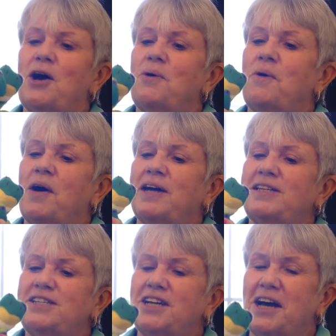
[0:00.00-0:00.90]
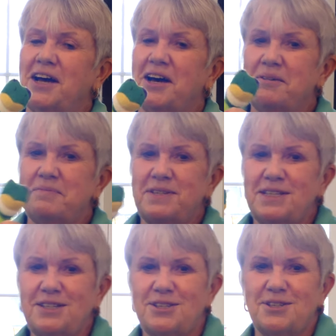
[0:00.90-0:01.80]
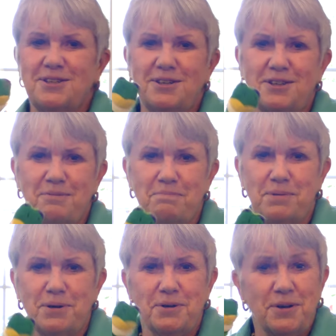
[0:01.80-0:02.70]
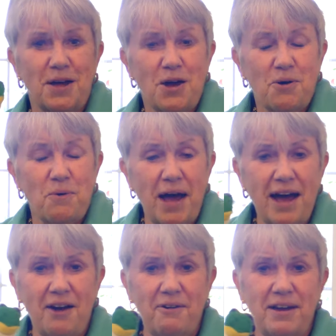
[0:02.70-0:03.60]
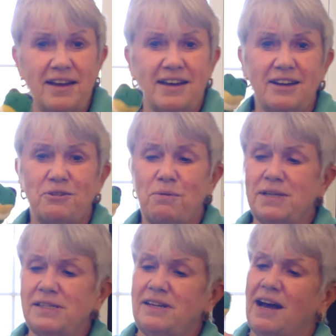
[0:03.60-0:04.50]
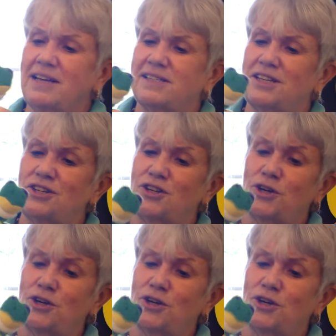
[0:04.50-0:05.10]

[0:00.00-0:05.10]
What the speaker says: One jumped into the pool where it was nice and